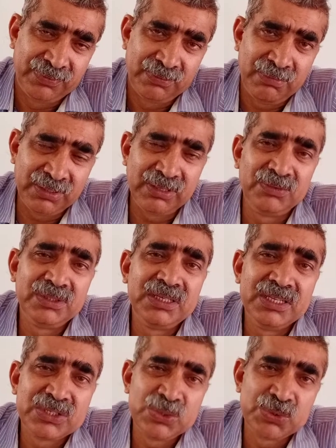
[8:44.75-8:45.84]
But the word
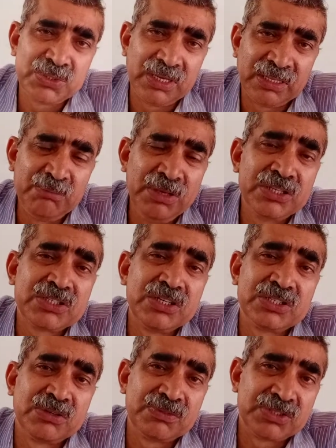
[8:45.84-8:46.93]
is used like
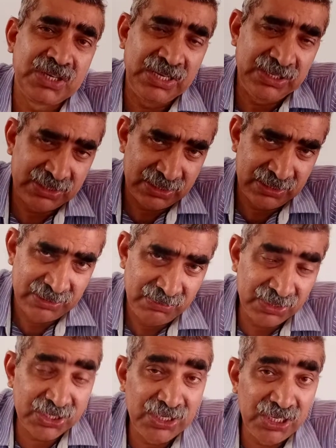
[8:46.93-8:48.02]
ministers of state,
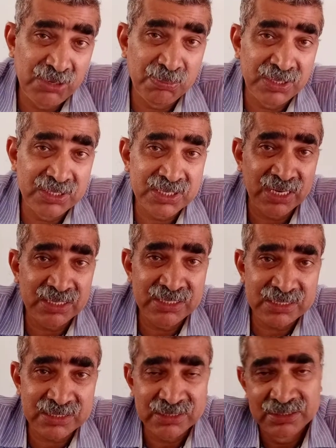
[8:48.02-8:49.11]
with independent
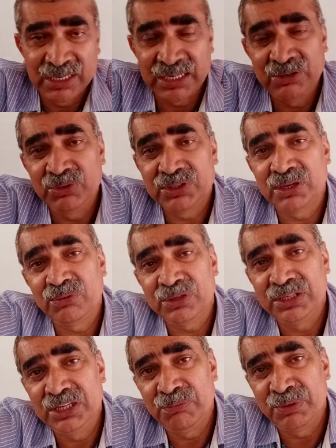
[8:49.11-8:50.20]
charges and without
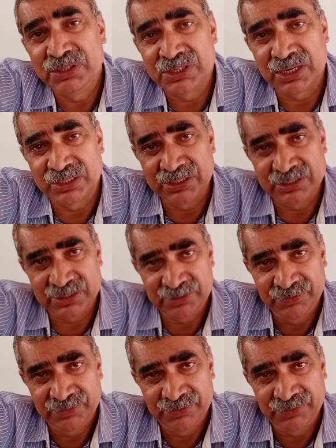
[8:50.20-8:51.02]
independent charges.